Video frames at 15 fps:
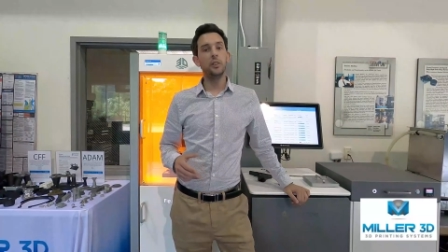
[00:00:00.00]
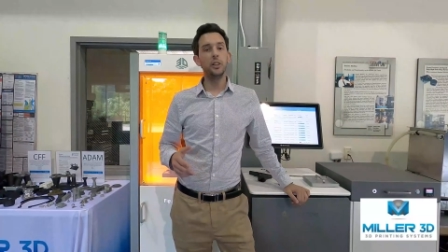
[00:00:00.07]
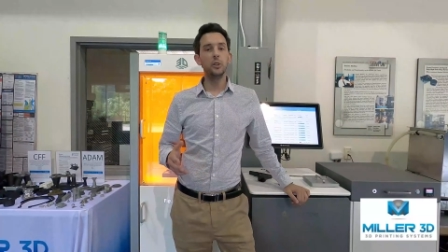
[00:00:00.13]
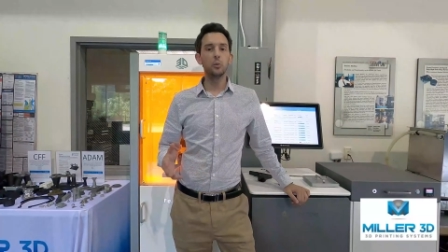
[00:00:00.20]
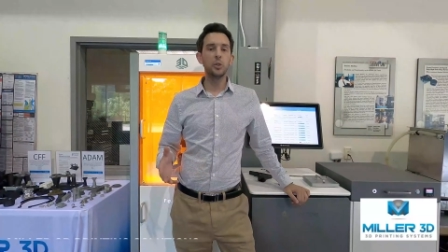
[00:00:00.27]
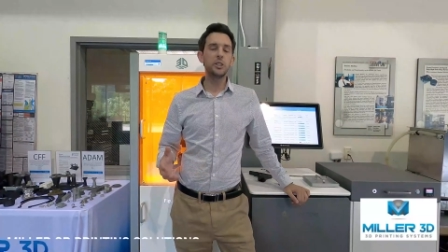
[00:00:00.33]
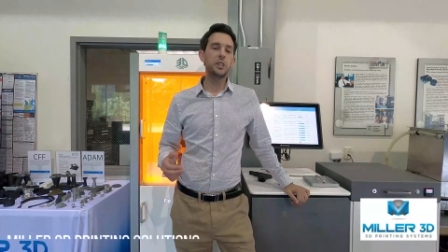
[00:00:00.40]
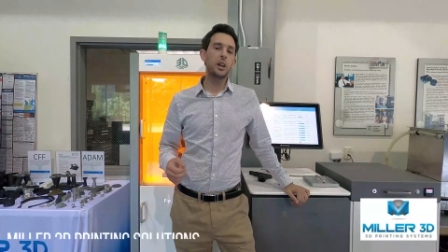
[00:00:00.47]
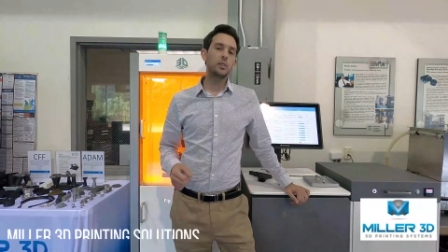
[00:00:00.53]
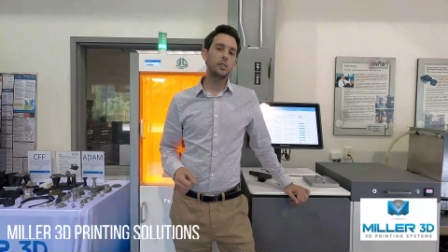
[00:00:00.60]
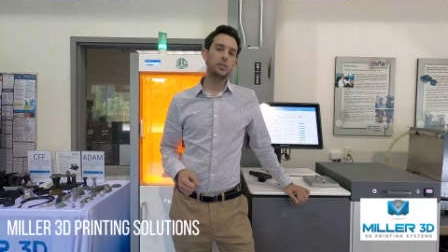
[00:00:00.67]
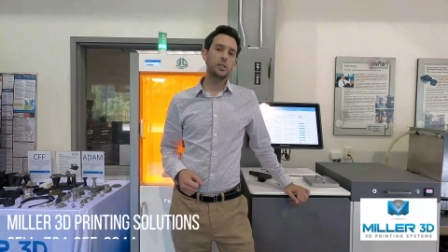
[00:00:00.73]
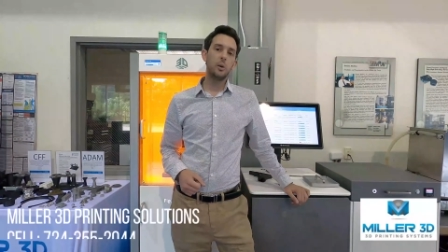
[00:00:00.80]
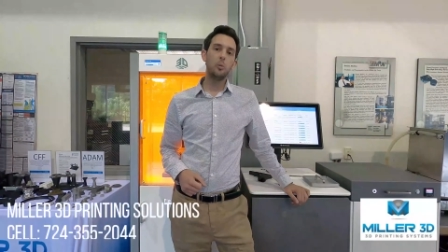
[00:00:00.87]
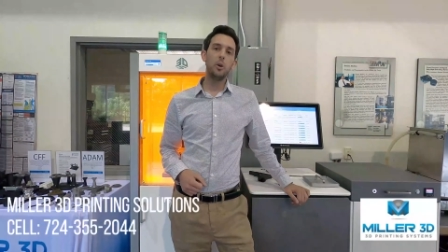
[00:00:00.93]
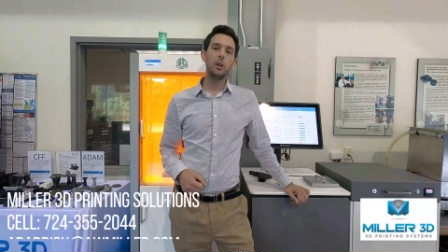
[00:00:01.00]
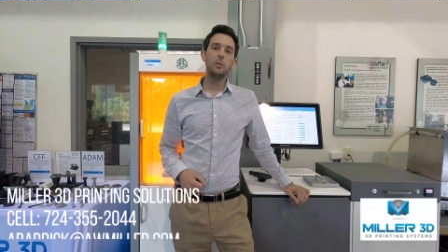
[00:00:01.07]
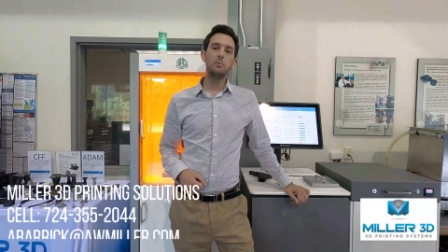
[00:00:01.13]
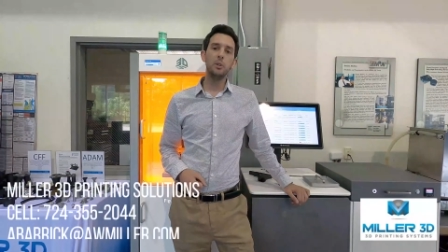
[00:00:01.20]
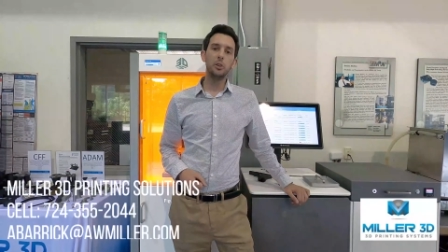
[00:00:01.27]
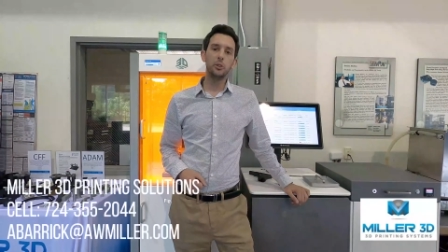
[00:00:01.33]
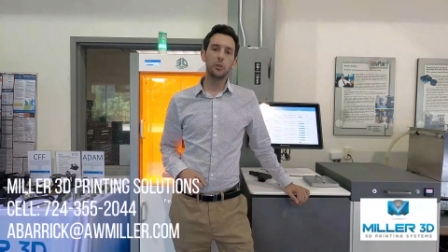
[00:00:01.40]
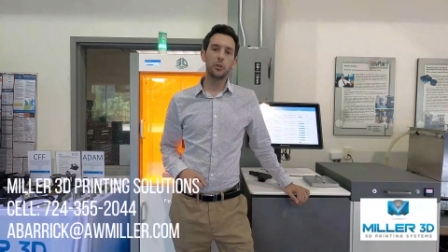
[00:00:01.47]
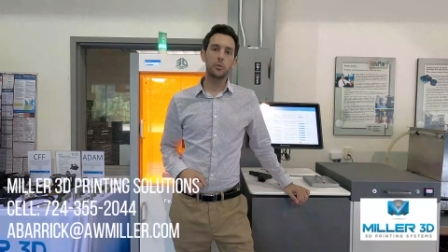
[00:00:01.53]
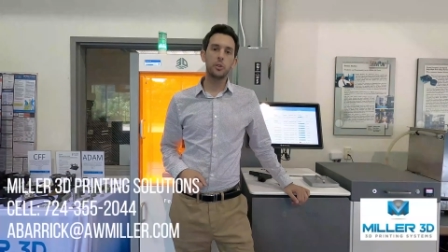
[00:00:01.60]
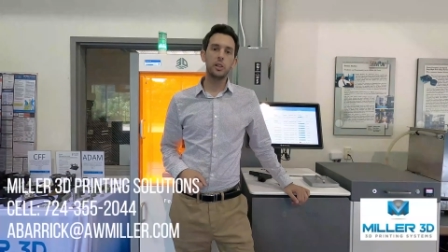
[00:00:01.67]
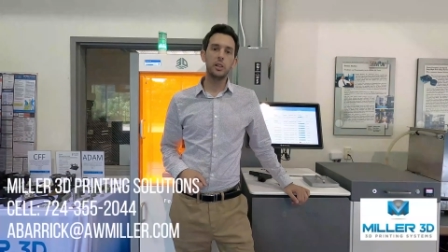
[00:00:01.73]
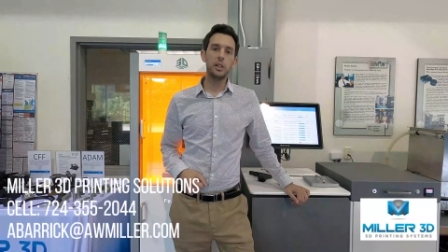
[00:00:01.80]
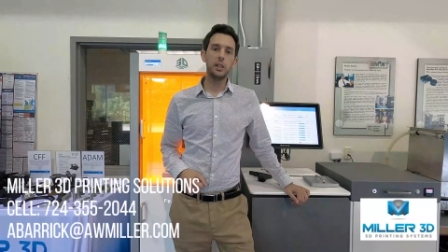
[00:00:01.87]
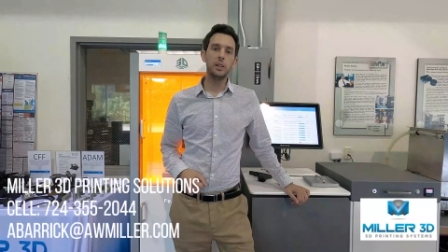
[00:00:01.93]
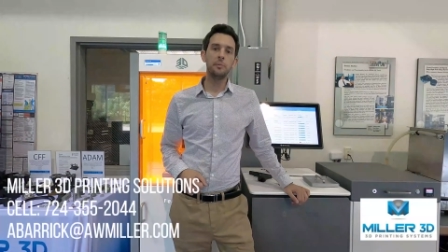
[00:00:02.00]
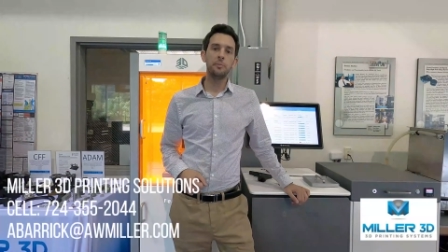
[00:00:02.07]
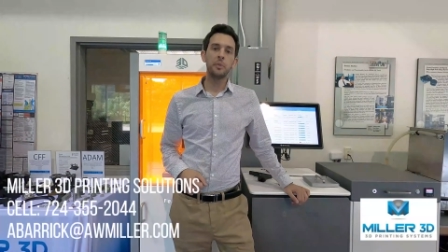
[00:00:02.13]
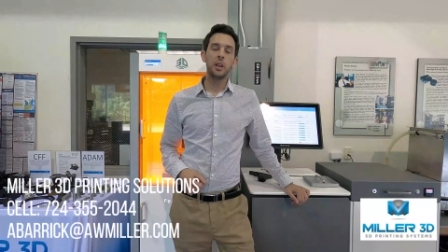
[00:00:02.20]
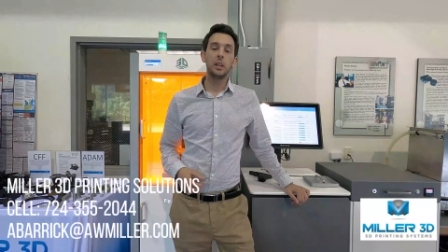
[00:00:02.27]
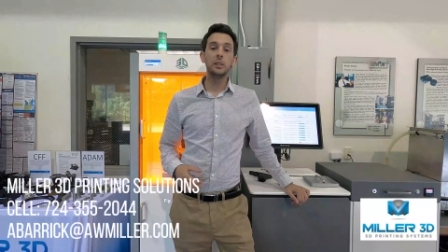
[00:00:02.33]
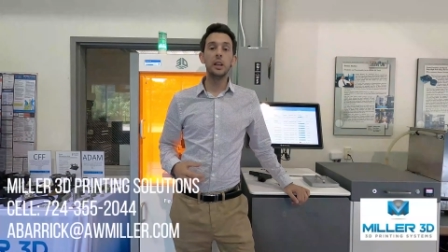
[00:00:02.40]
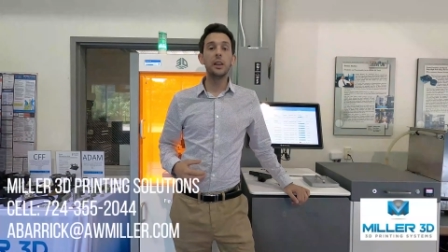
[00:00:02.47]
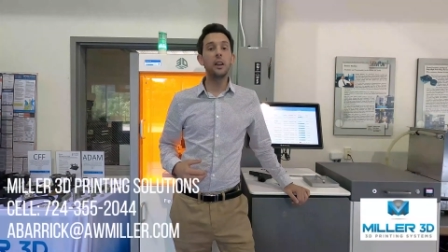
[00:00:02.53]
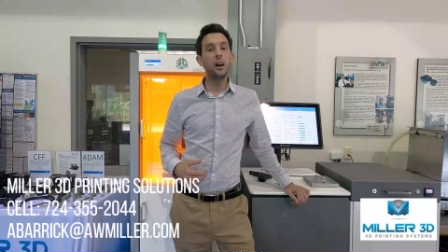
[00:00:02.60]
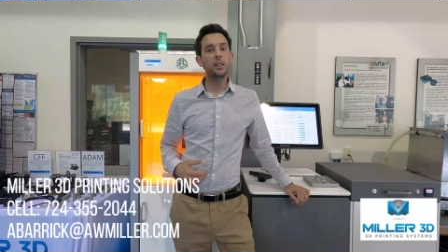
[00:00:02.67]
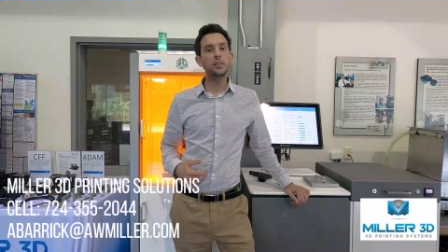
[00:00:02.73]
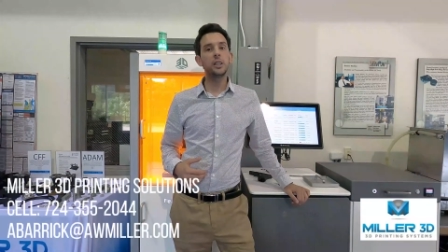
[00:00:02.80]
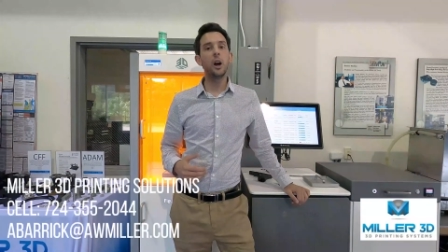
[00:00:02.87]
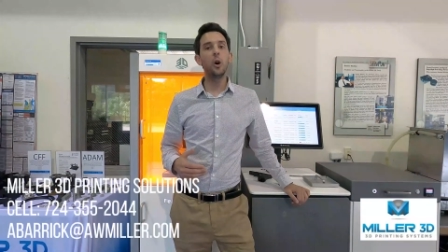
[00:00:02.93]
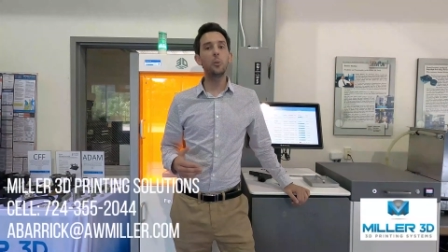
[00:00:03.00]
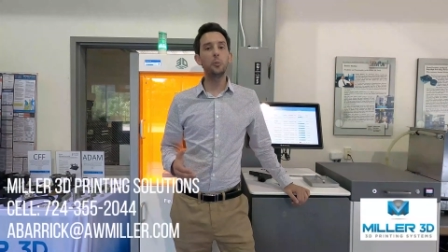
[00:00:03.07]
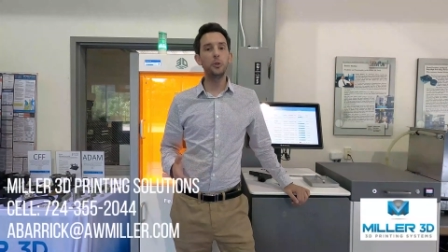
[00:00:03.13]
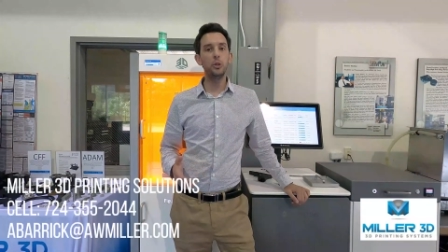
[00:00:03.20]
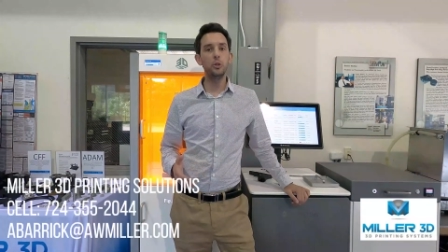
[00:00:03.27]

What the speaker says: that you reach out to someone at Miller 3D and let us help